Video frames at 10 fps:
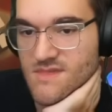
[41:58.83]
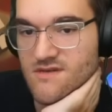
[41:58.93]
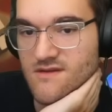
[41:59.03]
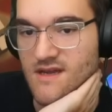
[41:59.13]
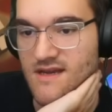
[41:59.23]

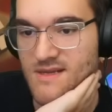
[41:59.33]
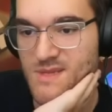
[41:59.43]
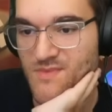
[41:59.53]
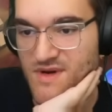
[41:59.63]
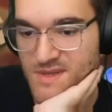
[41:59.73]
Okay,
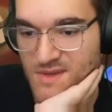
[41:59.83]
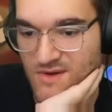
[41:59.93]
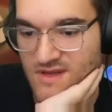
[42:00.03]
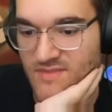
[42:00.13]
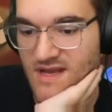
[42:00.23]
Disperse,
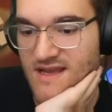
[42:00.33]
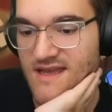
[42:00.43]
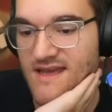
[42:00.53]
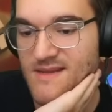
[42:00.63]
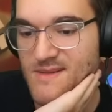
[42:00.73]
hold up like a
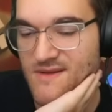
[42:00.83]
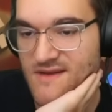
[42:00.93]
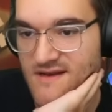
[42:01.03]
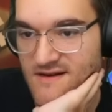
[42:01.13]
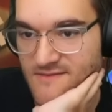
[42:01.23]
cancel
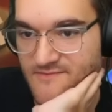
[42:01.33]
here.